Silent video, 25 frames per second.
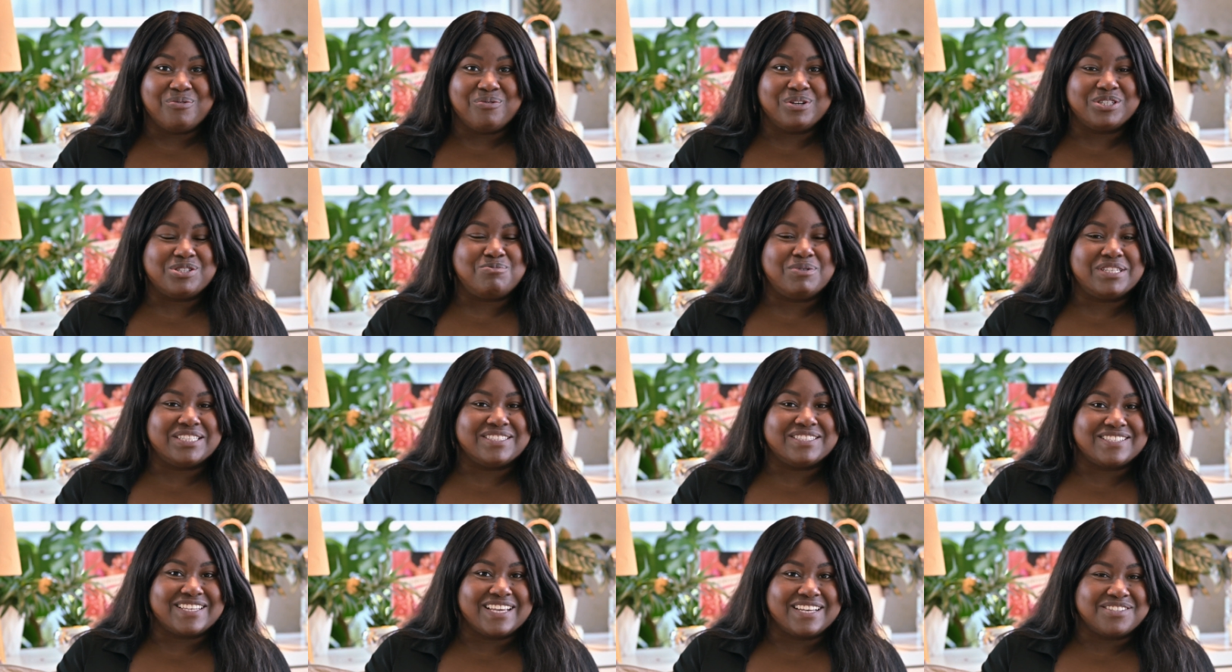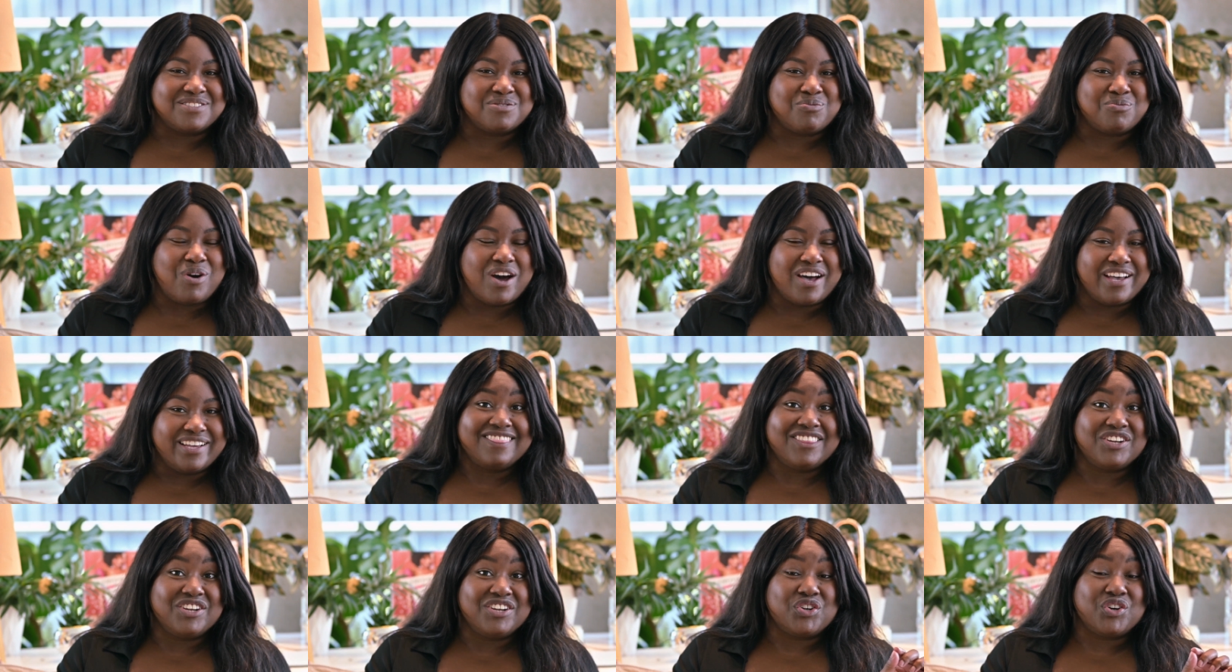which means, guess
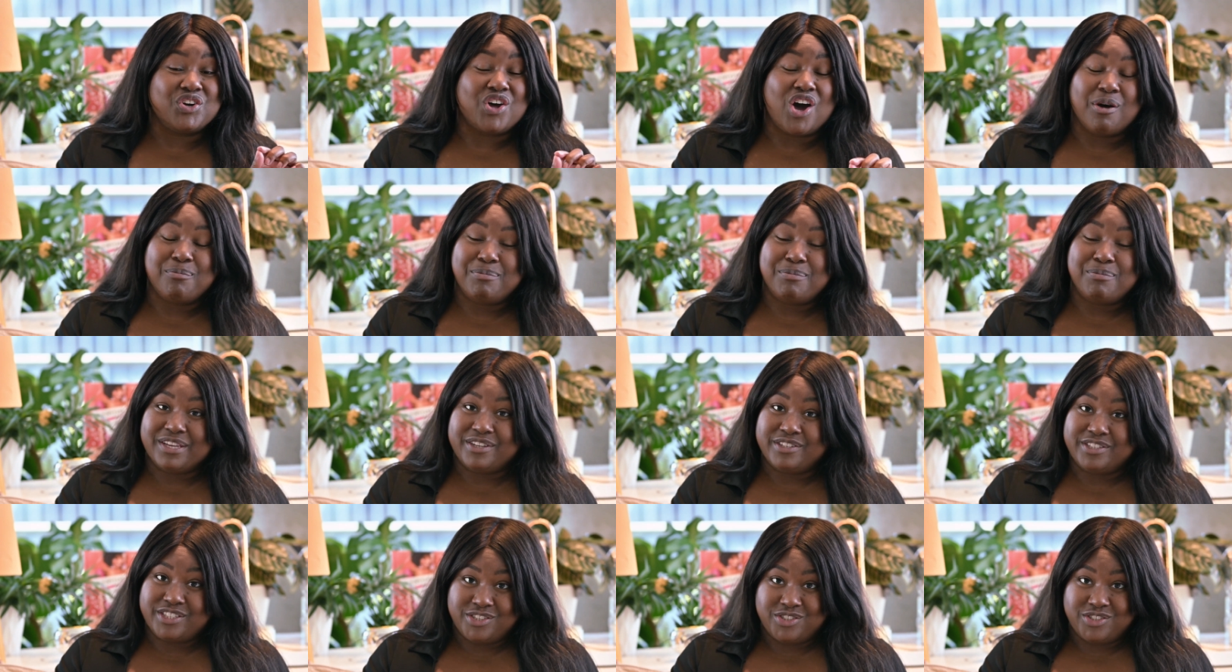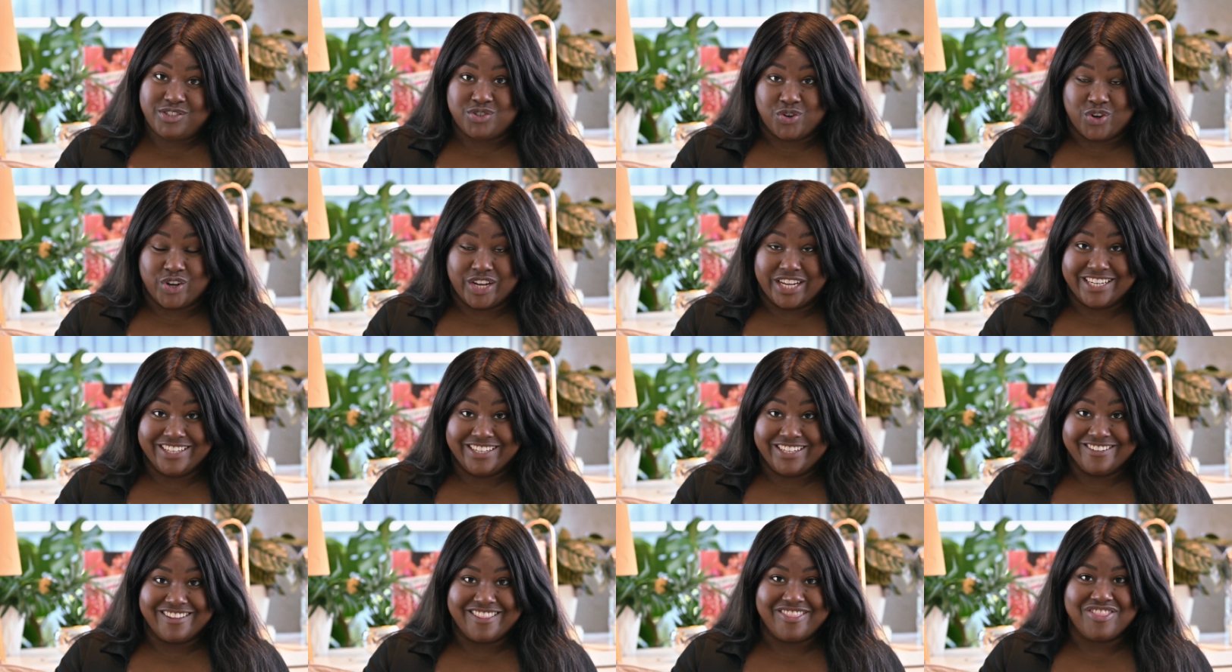what? They're not being
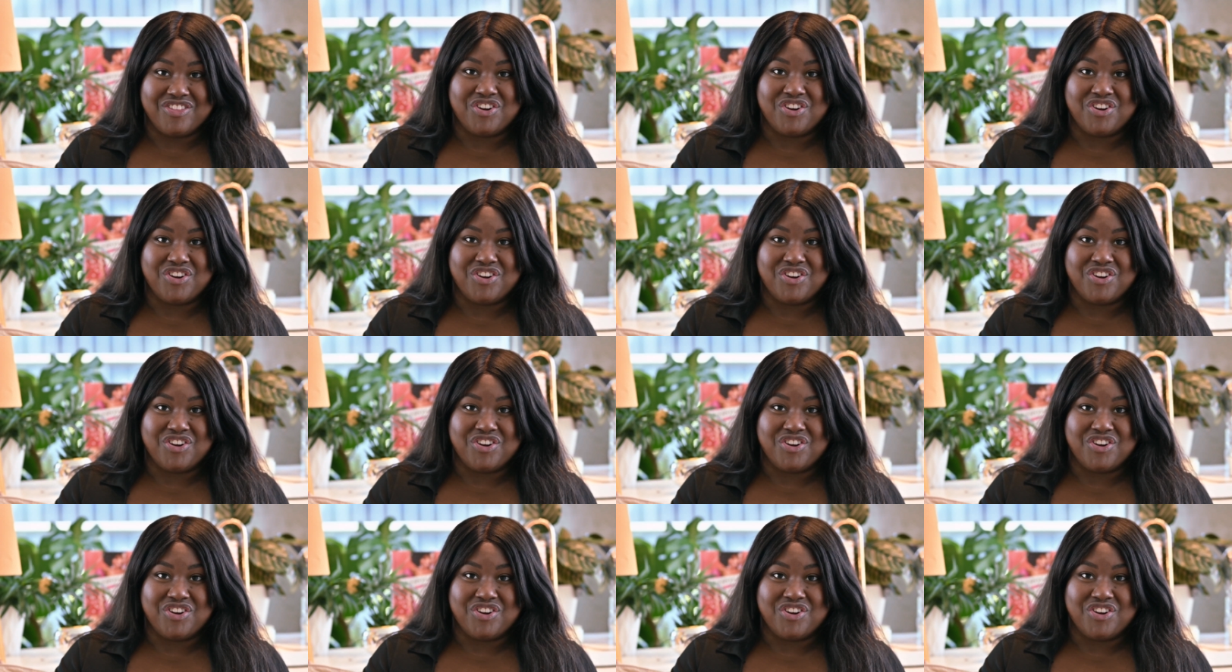destroyed,